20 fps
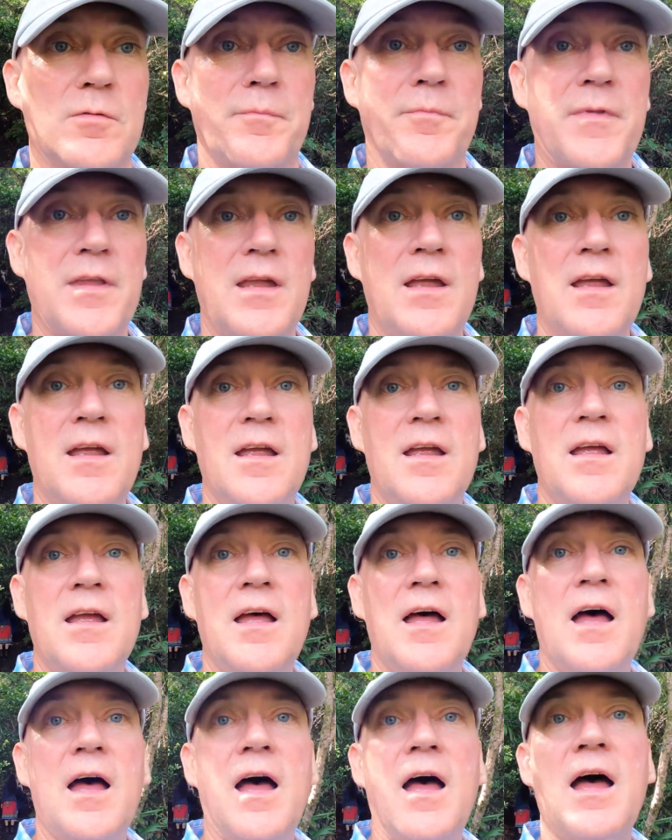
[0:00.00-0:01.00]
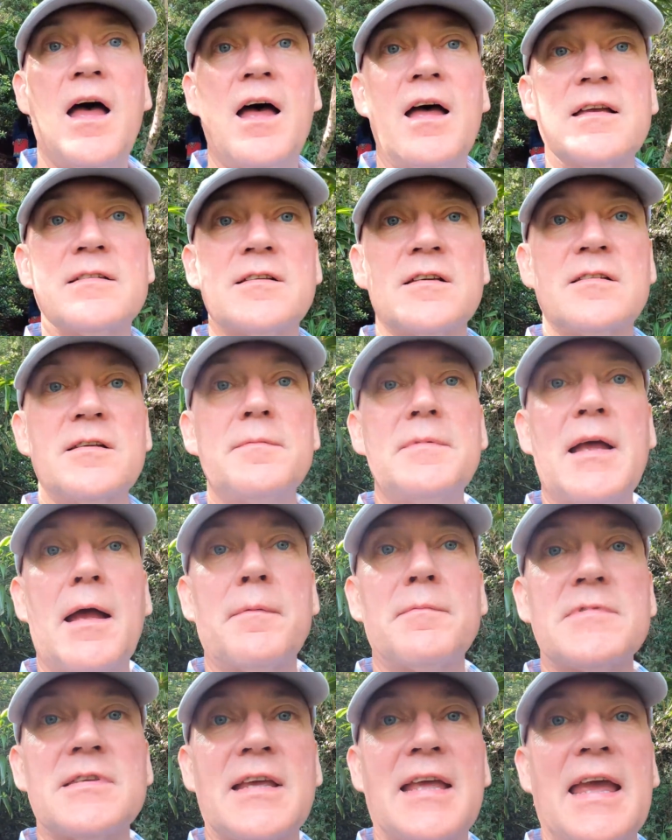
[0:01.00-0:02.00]
So
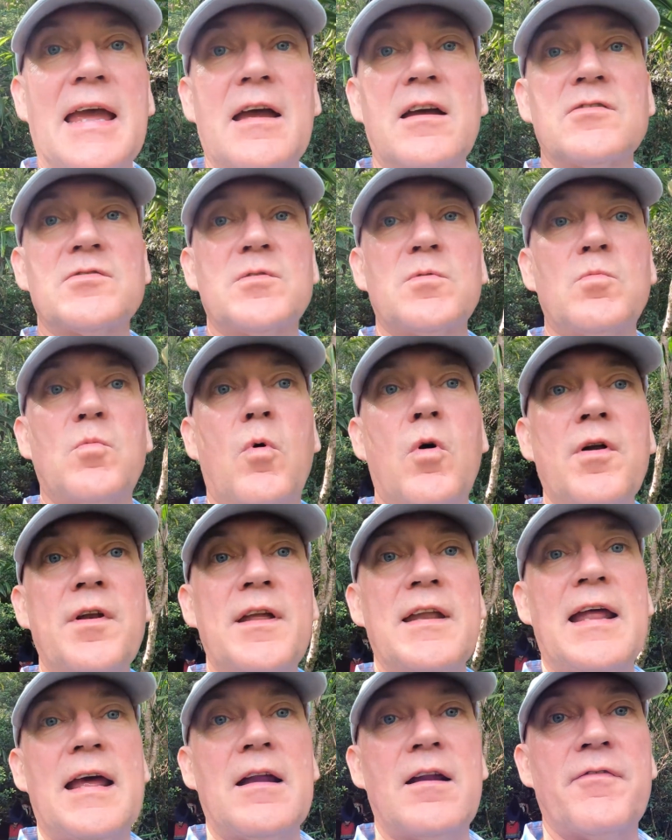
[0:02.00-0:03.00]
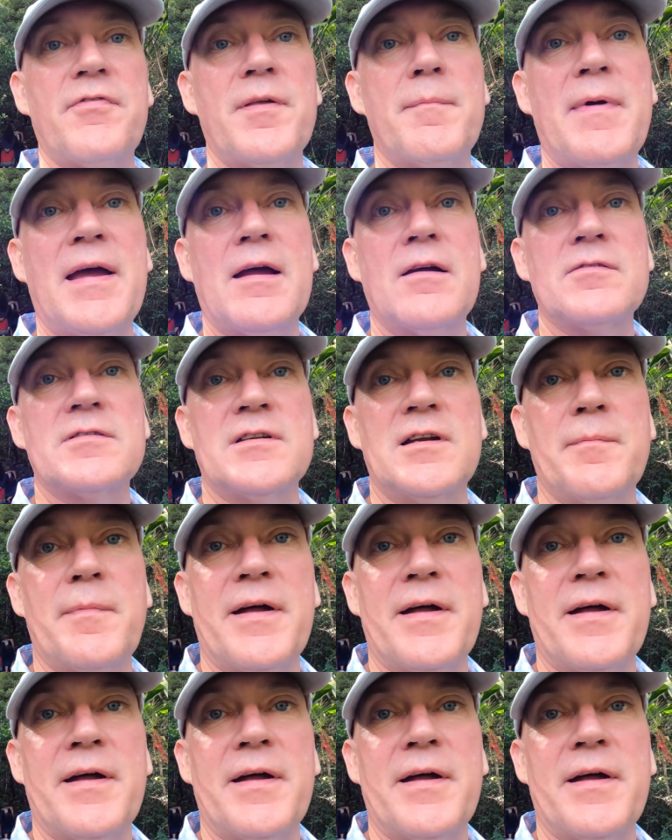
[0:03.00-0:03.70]
sometimes the cows would wander down off the mountain,